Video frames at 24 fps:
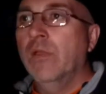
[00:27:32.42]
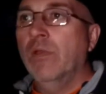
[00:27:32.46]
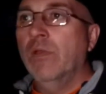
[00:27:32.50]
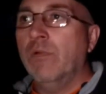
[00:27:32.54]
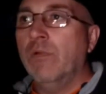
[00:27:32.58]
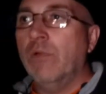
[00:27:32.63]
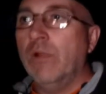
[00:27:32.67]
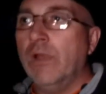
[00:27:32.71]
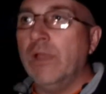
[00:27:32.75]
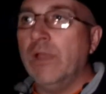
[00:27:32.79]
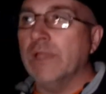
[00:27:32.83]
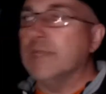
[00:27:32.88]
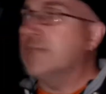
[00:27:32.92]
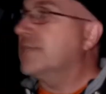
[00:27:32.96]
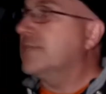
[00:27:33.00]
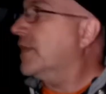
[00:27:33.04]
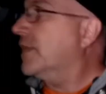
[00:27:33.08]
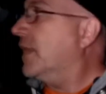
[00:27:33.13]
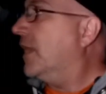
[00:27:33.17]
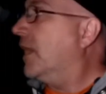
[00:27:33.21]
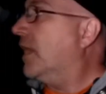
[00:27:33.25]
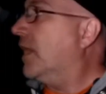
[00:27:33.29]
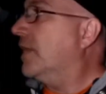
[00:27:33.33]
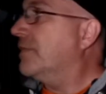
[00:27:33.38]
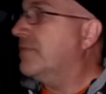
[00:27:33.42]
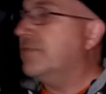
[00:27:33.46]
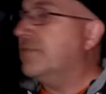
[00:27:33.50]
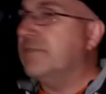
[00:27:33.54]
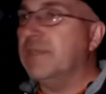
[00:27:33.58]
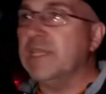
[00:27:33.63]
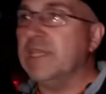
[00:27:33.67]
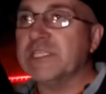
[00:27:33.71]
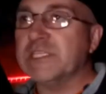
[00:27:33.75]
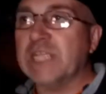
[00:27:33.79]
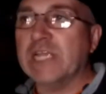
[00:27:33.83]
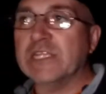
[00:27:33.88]
Right.
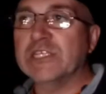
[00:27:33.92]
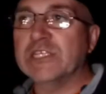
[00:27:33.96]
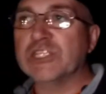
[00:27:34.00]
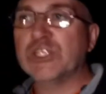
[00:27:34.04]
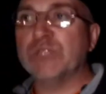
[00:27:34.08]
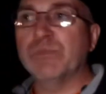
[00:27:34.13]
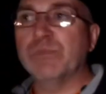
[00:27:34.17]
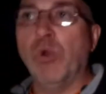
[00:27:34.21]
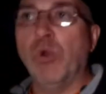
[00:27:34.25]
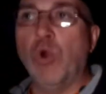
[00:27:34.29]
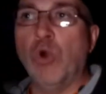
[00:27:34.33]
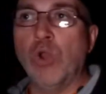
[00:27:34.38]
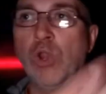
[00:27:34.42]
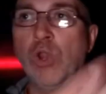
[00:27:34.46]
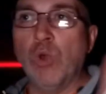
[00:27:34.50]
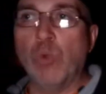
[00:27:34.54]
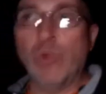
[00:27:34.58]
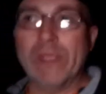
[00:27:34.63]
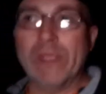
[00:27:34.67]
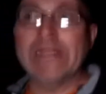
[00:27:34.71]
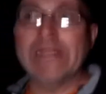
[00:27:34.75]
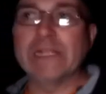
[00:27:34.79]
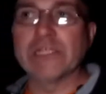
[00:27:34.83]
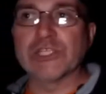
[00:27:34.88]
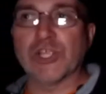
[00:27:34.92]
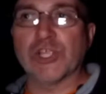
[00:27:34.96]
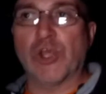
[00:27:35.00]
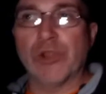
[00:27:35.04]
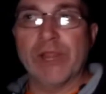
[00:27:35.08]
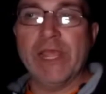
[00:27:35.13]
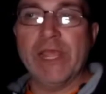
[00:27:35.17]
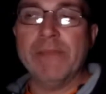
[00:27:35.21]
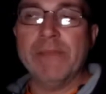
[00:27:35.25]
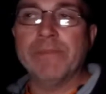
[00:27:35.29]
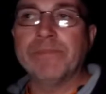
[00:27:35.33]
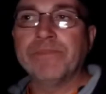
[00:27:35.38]
This has smaller wheels on
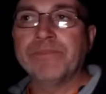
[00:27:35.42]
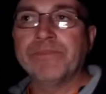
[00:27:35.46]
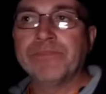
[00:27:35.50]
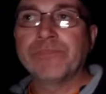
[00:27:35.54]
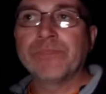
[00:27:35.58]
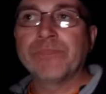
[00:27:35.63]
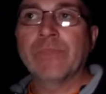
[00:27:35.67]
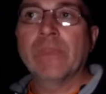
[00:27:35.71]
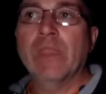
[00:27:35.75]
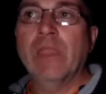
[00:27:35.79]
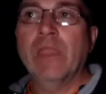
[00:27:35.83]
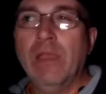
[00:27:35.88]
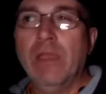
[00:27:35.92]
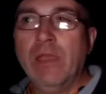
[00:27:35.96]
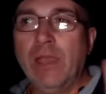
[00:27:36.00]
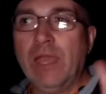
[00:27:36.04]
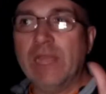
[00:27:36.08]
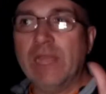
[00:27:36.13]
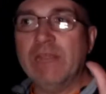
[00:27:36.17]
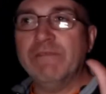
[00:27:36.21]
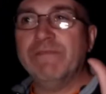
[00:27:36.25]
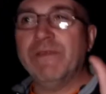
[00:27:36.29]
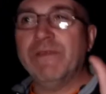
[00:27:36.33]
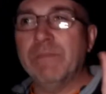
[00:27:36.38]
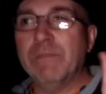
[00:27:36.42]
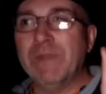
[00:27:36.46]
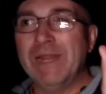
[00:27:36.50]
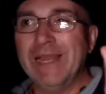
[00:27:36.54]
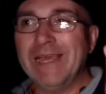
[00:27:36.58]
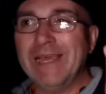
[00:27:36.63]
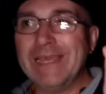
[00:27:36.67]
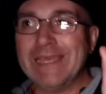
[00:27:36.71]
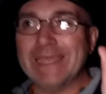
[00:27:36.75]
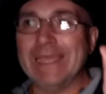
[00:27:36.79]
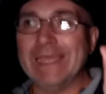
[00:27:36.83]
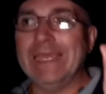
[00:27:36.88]
it. And if I'm
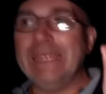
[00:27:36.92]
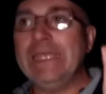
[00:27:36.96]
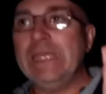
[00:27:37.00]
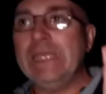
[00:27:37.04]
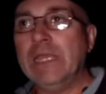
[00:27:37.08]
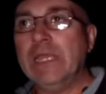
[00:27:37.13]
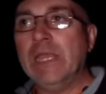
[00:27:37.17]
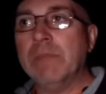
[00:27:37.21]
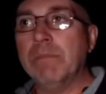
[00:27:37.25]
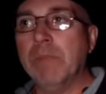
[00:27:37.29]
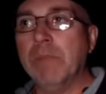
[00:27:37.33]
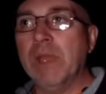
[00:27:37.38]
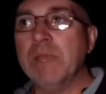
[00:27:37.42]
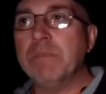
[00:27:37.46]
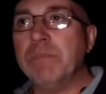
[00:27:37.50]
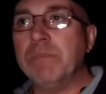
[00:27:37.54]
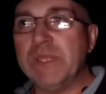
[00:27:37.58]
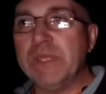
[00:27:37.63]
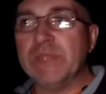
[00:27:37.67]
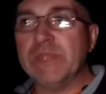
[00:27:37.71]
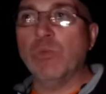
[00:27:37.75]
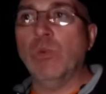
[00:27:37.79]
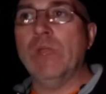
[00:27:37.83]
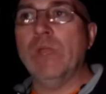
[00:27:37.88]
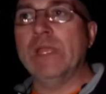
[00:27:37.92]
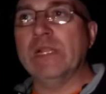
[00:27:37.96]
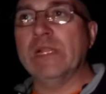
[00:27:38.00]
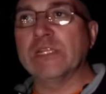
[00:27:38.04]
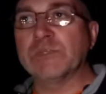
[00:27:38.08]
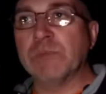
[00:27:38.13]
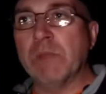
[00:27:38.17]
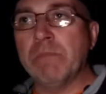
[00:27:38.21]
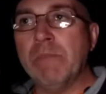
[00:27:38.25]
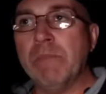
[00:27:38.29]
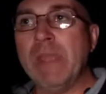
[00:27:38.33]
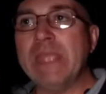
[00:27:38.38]
lucky, it might be the wheels.
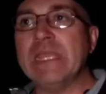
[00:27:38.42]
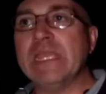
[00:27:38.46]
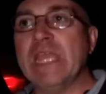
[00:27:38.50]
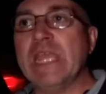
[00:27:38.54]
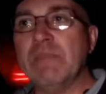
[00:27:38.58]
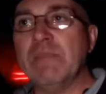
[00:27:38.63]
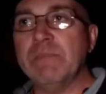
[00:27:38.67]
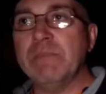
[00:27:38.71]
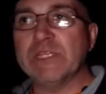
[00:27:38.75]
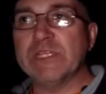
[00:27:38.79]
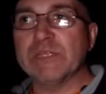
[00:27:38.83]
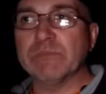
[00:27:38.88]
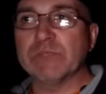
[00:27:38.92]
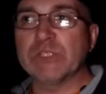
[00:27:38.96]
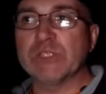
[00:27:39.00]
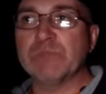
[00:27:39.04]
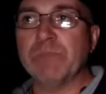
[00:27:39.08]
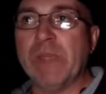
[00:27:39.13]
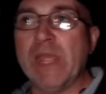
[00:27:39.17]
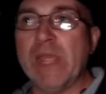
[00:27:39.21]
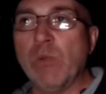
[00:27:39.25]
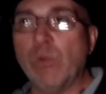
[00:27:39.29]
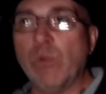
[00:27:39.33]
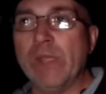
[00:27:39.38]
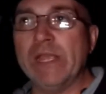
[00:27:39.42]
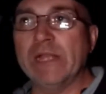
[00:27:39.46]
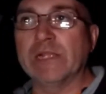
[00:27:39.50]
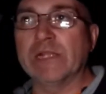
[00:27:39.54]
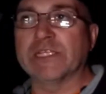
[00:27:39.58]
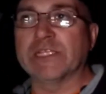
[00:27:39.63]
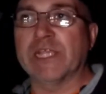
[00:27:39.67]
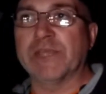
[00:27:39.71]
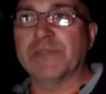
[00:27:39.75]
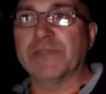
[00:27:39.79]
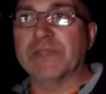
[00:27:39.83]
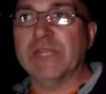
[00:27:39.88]
My mate gave me some spare wheels
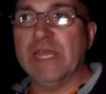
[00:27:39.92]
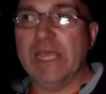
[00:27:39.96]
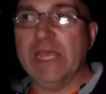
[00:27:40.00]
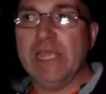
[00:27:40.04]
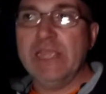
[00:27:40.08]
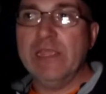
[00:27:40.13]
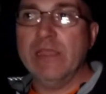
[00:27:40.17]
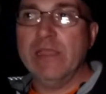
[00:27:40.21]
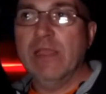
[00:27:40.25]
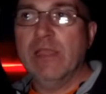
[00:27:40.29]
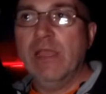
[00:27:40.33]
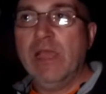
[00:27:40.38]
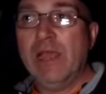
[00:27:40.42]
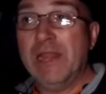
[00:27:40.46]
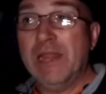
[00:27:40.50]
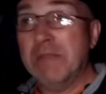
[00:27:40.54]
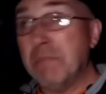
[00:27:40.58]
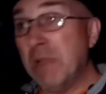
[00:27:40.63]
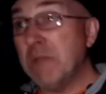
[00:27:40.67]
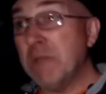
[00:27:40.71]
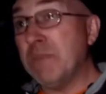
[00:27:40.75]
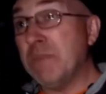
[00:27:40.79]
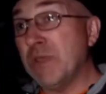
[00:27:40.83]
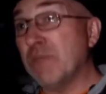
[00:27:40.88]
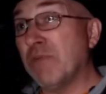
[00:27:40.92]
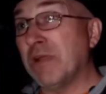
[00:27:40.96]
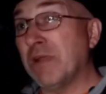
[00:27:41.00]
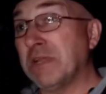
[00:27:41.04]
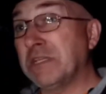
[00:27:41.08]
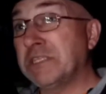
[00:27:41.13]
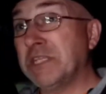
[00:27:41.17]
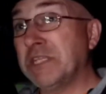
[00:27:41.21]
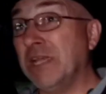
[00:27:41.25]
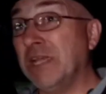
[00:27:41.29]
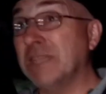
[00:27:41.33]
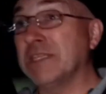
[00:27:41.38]
the other day. And it might be the right
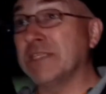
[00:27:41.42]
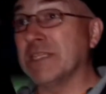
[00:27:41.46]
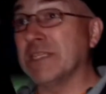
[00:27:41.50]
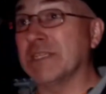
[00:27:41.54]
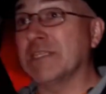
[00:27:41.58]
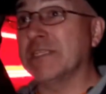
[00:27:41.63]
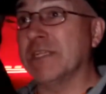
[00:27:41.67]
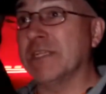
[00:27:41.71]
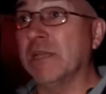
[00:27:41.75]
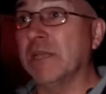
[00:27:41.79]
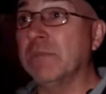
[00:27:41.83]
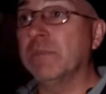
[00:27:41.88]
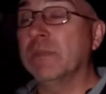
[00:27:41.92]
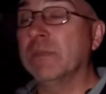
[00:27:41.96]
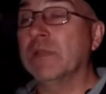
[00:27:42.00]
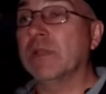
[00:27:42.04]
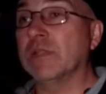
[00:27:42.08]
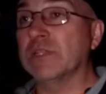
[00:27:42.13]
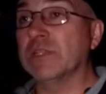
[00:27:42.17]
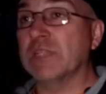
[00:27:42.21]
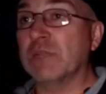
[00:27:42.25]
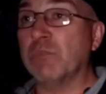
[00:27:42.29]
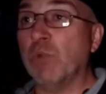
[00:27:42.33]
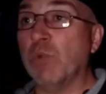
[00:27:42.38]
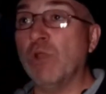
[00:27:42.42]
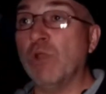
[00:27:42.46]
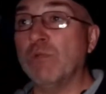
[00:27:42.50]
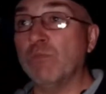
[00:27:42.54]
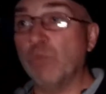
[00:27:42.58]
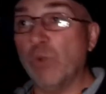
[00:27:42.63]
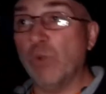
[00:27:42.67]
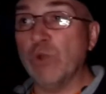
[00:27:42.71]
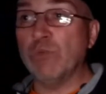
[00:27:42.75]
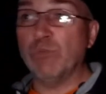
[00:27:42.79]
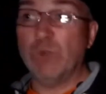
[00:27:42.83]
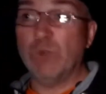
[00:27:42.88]
size this time, because it
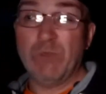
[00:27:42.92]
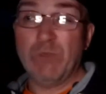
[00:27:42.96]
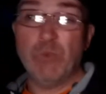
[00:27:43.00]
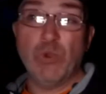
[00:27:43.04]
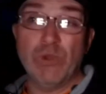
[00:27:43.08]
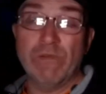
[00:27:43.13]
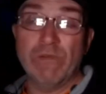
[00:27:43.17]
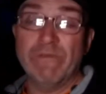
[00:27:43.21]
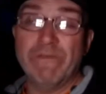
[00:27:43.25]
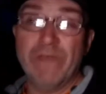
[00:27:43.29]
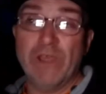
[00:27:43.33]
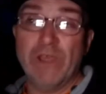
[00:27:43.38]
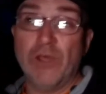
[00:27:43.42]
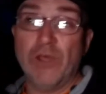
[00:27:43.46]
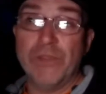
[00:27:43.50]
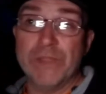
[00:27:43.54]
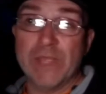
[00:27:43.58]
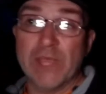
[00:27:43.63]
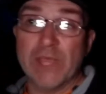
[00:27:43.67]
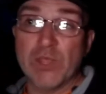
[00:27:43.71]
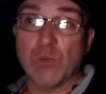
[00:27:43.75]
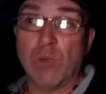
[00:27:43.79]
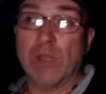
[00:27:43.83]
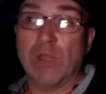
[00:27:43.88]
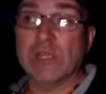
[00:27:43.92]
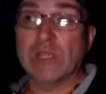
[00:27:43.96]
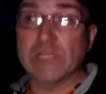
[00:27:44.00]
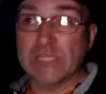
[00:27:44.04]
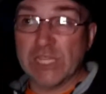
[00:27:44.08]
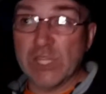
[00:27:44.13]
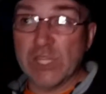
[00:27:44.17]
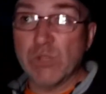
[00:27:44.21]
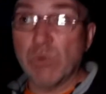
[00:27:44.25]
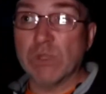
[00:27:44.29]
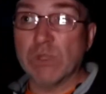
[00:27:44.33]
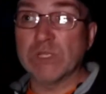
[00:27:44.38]
wouldn't fit on the other one, because
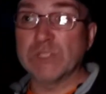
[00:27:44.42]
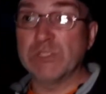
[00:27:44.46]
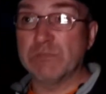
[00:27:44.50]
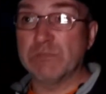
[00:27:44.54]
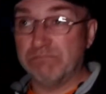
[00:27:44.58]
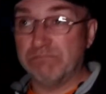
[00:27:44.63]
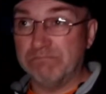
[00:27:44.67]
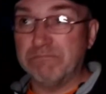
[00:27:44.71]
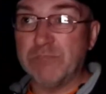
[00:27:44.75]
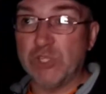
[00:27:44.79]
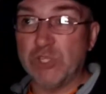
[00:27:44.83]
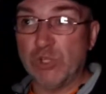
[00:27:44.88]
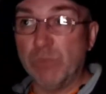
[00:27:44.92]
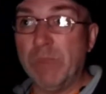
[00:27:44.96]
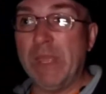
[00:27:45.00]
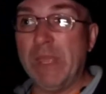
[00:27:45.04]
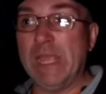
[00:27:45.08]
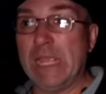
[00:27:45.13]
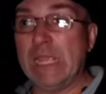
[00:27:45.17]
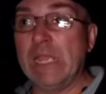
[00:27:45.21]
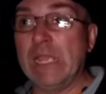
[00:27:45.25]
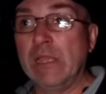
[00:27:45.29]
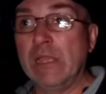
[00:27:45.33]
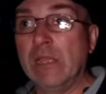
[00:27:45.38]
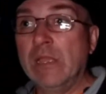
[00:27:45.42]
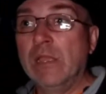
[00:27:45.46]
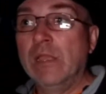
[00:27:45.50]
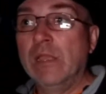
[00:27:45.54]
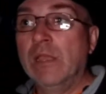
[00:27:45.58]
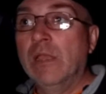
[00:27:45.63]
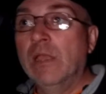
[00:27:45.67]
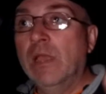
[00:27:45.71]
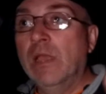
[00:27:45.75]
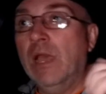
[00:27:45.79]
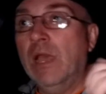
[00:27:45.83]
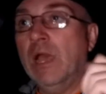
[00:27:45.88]
the other one's too big.
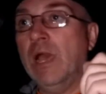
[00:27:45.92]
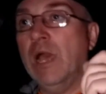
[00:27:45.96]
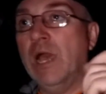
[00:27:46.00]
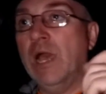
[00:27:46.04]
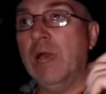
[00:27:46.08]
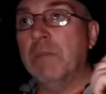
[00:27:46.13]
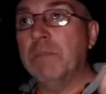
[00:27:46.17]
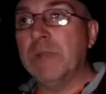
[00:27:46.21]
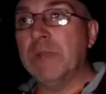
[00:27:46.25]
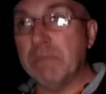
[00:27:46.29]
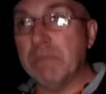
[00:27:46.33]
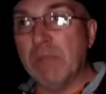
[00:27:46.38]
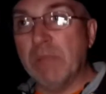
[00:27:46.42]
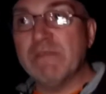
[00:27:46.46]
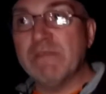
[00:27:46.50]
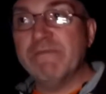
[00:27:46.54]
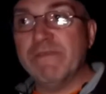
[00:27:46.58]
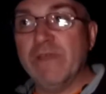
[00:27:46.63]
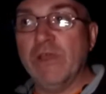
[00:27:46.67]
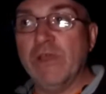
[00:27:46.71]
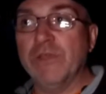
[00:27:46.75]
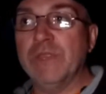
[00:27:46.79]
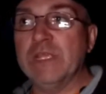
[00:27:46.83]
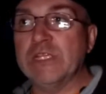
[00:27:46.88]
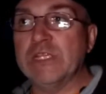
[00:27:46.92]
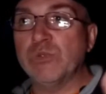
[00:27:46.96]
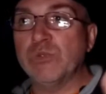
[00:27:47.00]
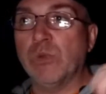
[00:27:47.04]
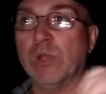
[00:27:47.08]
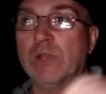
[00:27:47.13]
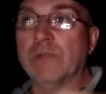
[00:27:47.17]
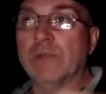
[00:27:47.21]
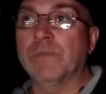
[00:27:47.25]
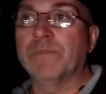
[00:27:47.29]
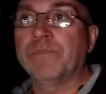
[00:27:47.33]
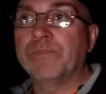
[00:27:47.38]
But it might fit on this
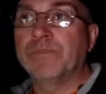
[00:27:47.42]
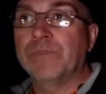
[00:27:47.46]
one.